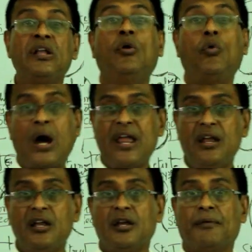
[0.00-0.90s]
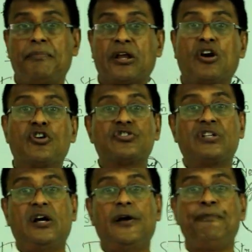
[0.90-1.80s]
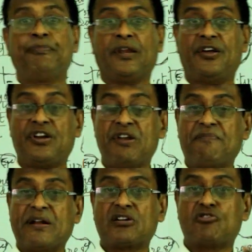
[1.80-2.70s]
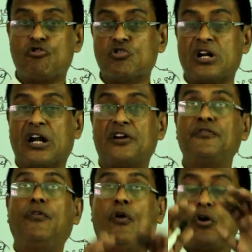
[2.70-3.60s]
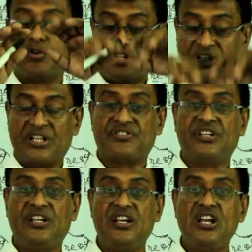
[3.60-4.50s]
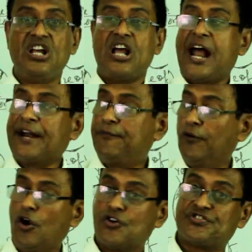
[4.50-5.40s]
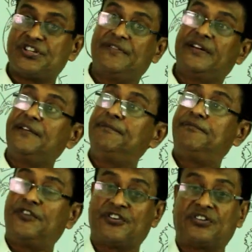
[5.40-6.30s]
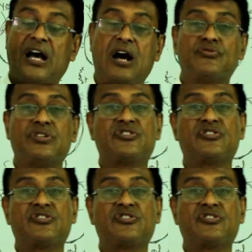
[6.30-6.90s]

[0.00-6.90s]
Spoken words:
Why? Because the ripened coconut falls in the sea and floats even for thousands